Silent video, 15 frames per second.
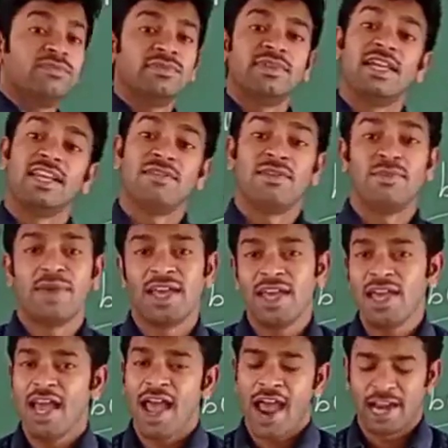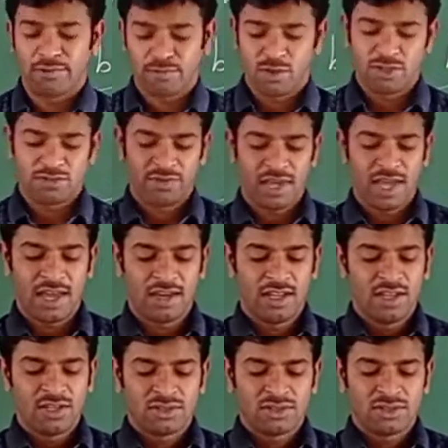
There will be an atmosphere.